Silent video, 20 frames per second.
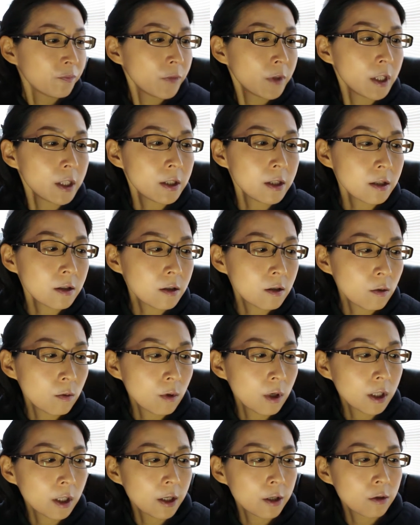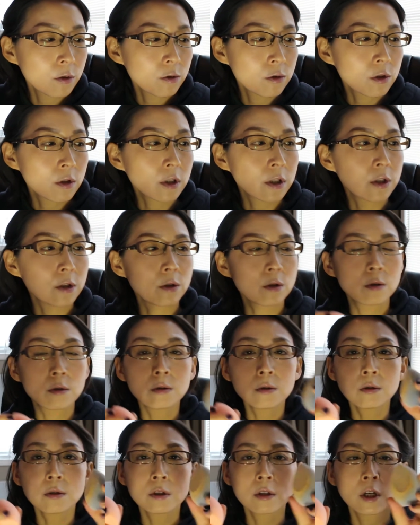This is the one I usually
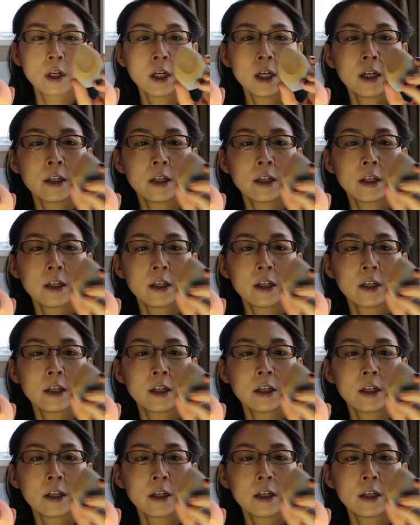use.